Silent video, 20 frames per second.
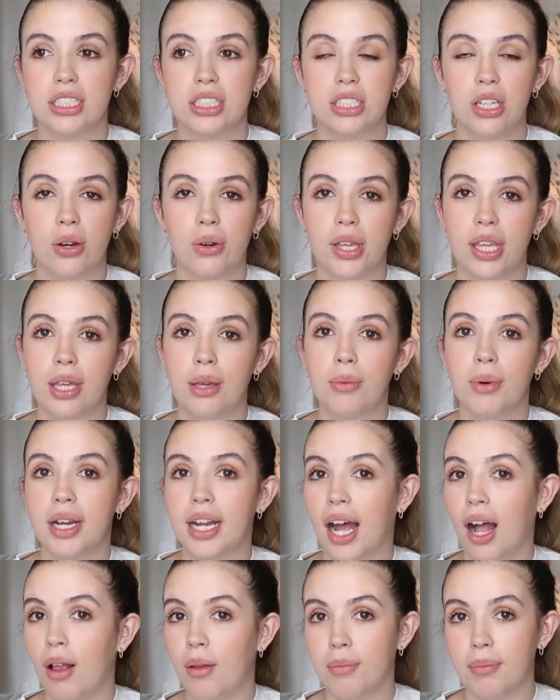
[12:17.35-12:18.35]
So he would
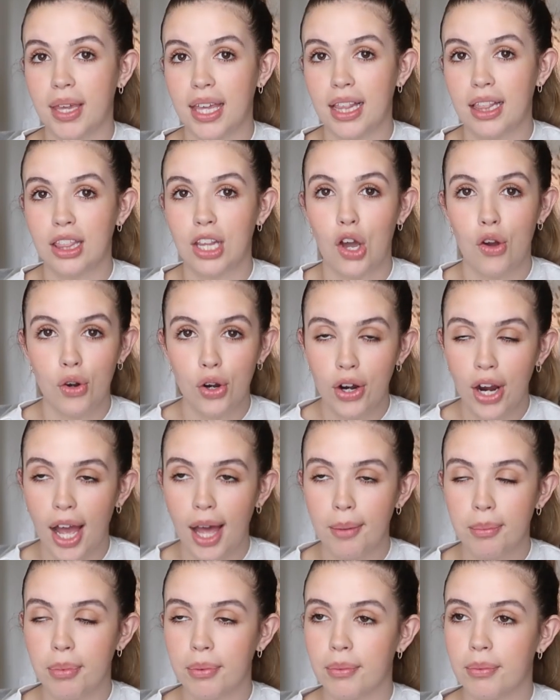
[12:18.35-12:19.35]
help me load her
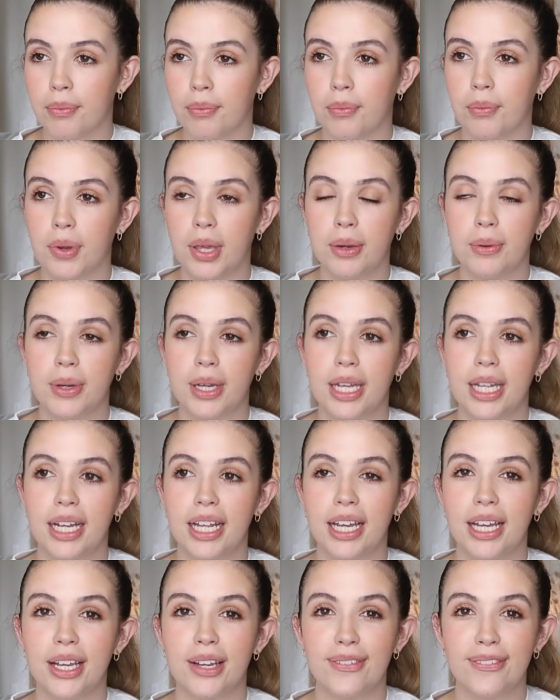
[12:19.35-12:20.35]
up. We
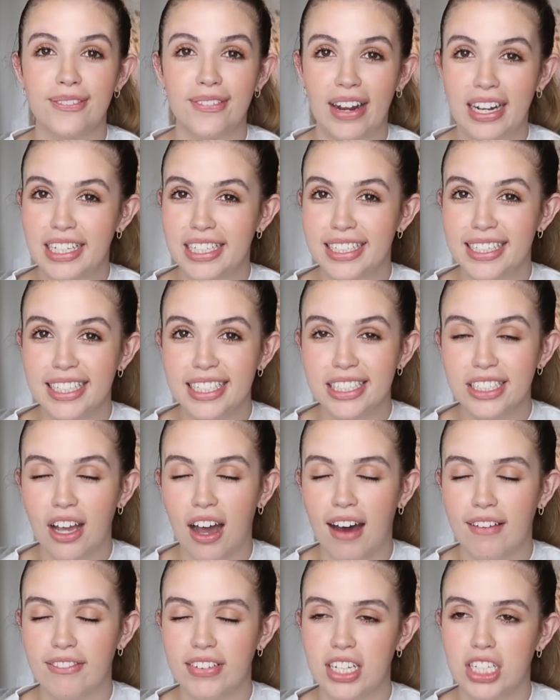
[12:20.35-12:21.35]
would run to this
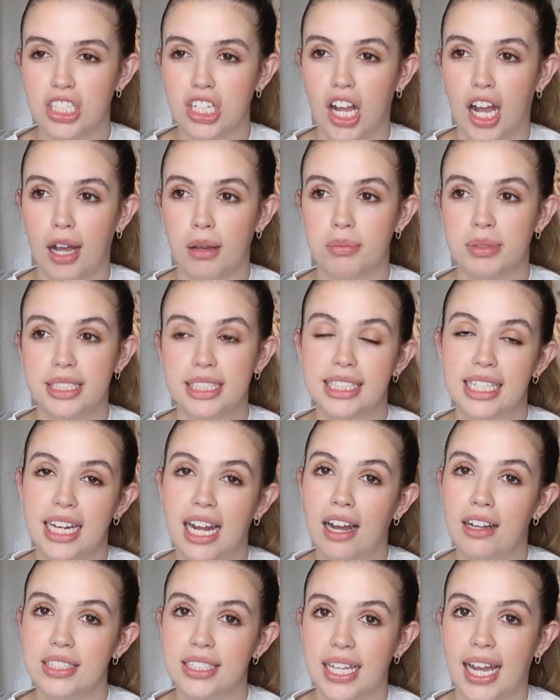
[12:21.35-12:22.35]
coffee shop, sit
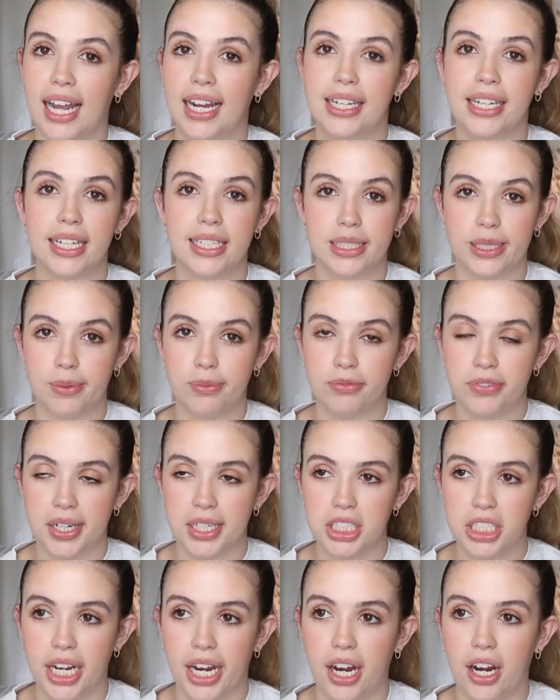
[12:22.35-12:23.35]
outside, get some
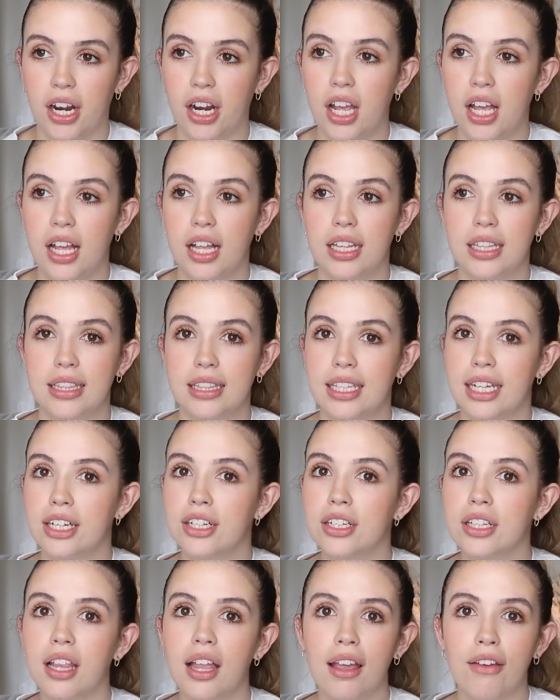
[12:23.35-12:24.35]
fresh air,
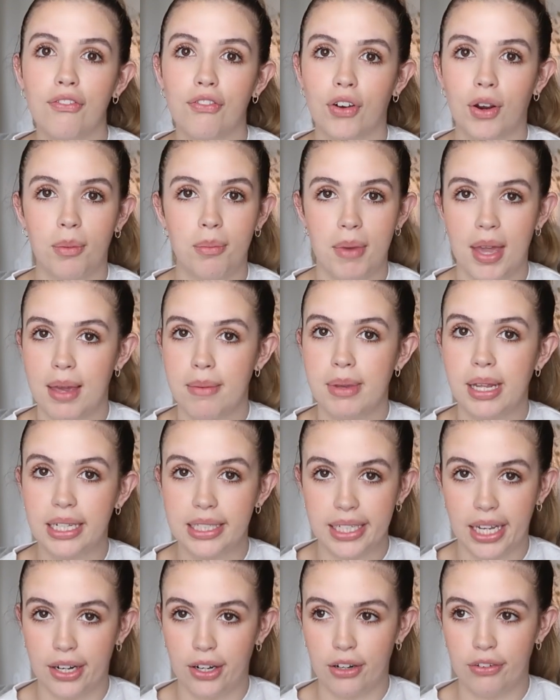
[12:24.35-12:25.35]
literally for maybe
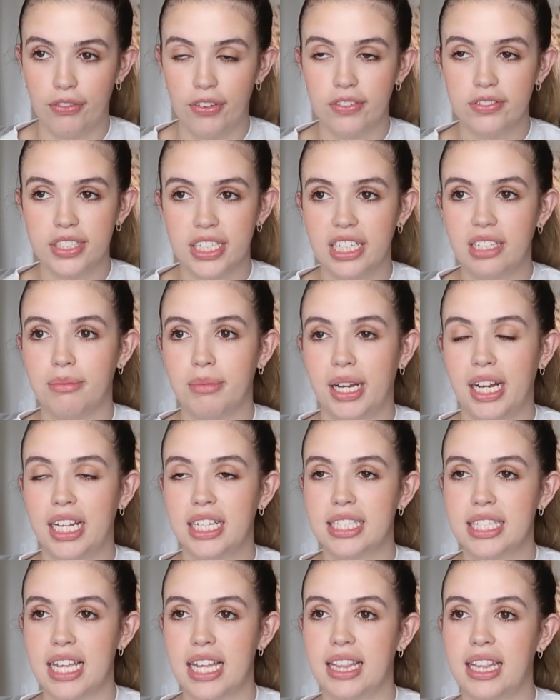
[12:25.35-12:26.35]
10 or 15
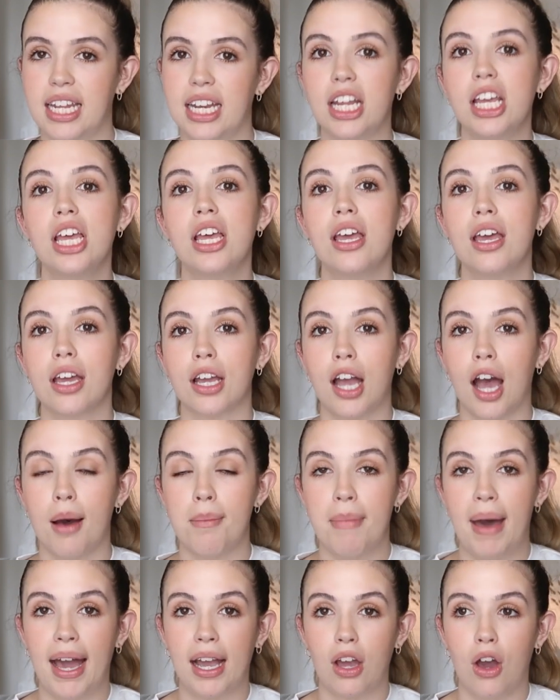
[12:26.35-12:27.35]
minutes, and then
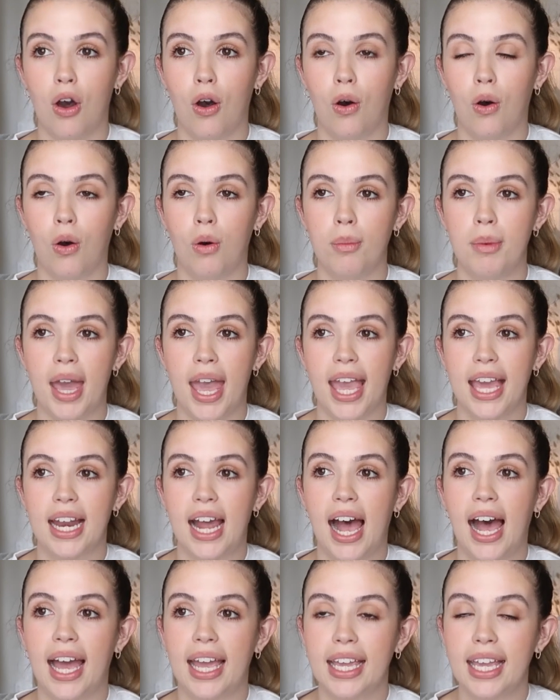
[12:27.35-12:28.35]
come back home. And
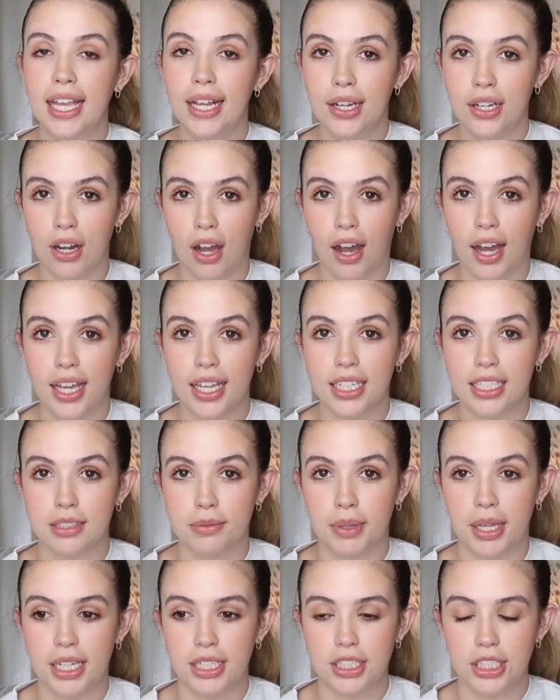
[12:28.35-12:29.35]
I cannot
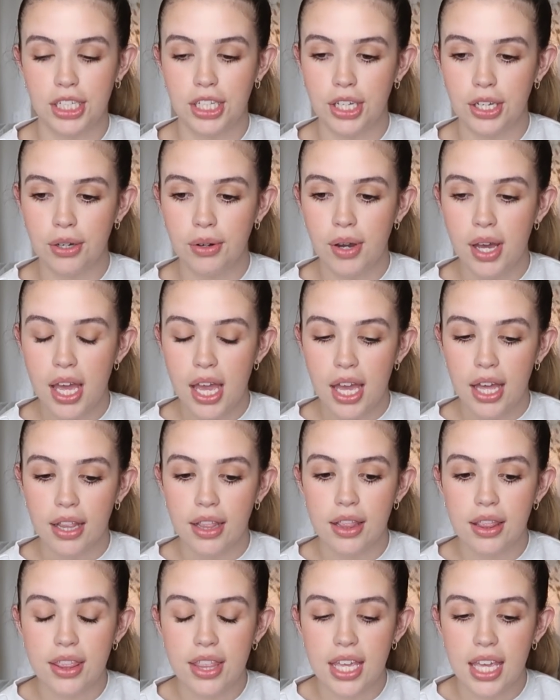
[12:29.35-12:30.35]
explain to you
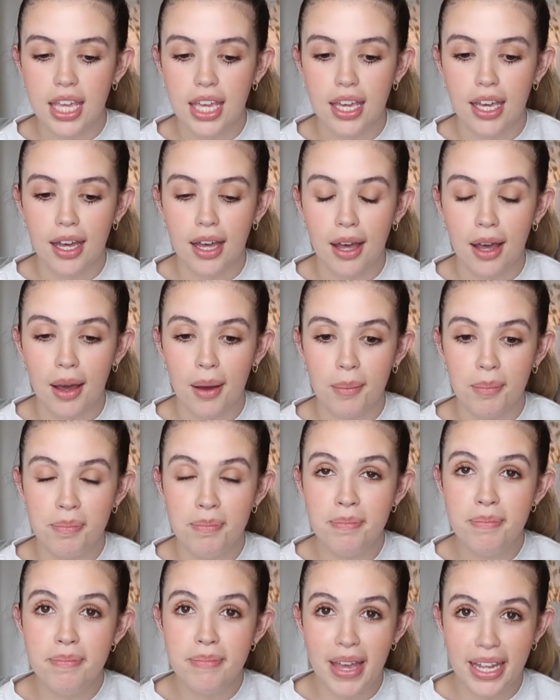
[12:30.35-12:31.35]
the
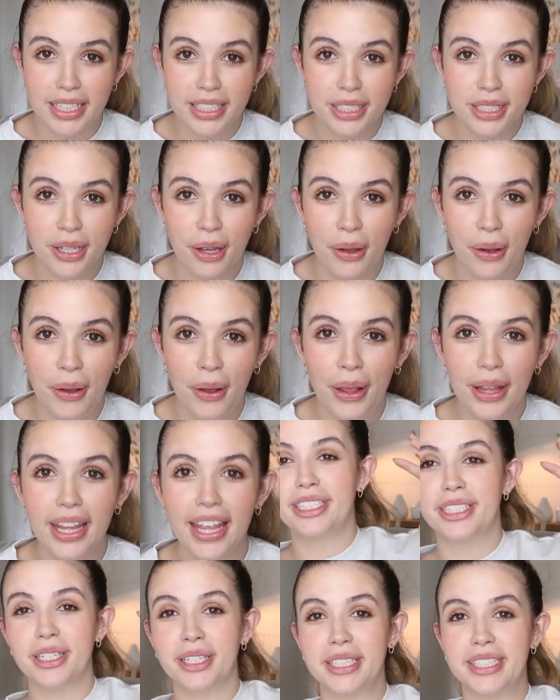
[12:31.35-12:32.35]

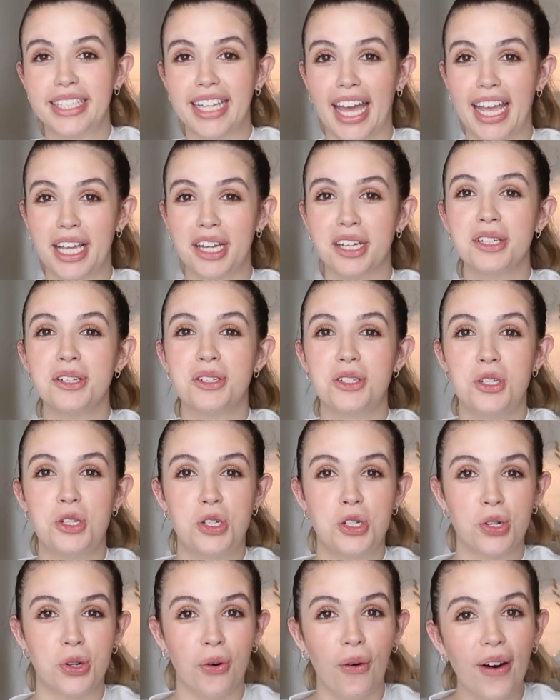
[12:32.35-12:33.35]
mental just like
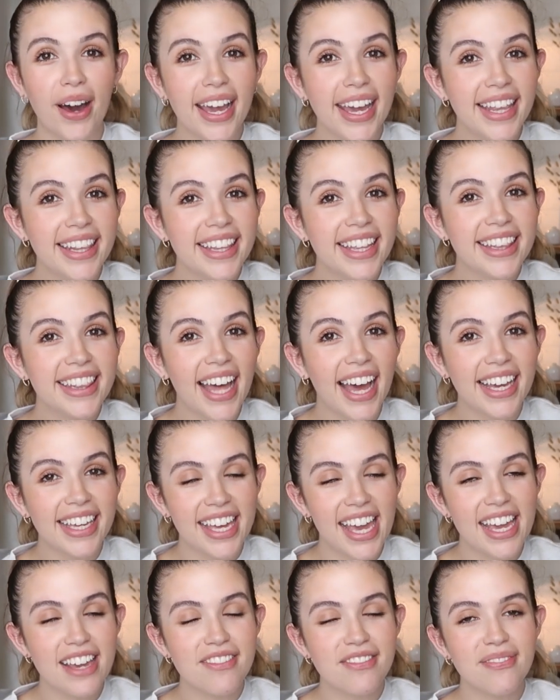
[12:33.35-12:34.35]
joy that that
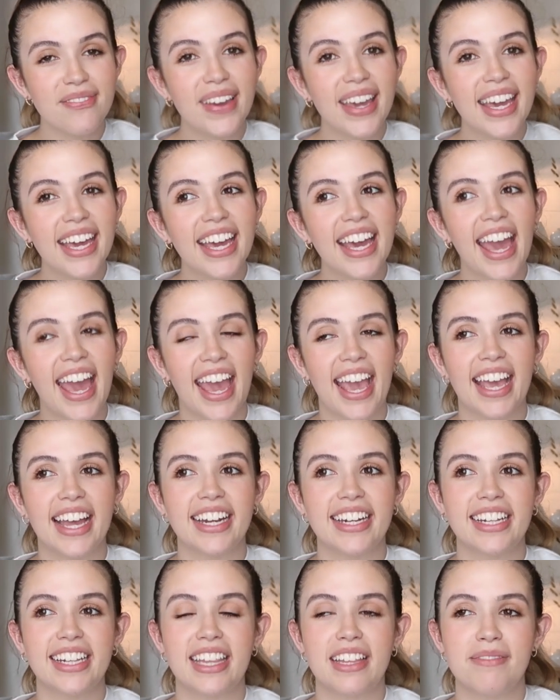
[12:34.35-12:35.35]
gave me,
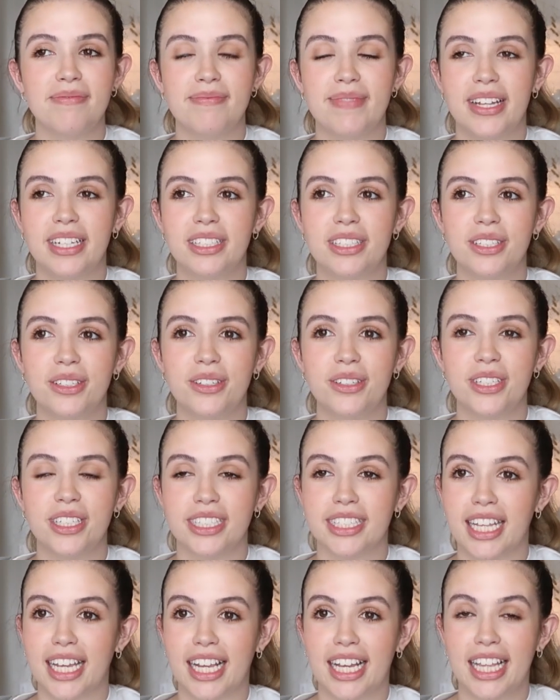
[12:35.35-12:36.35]
and the mental
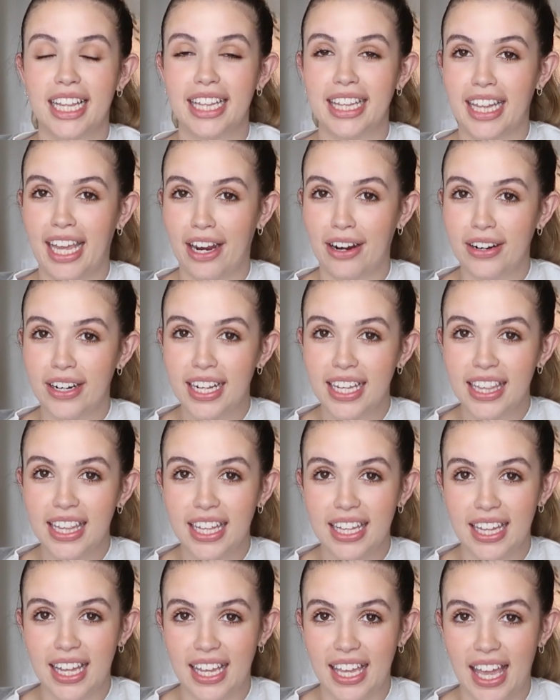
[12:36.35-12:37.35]
just like clarity
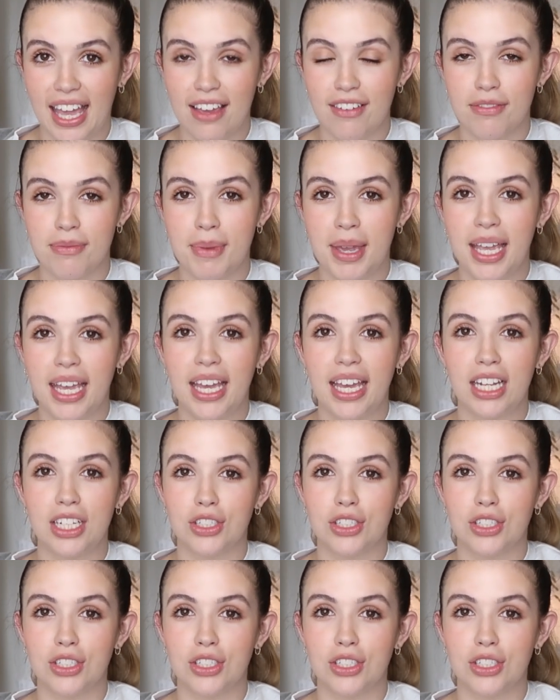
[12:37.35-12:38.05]
that that gave me.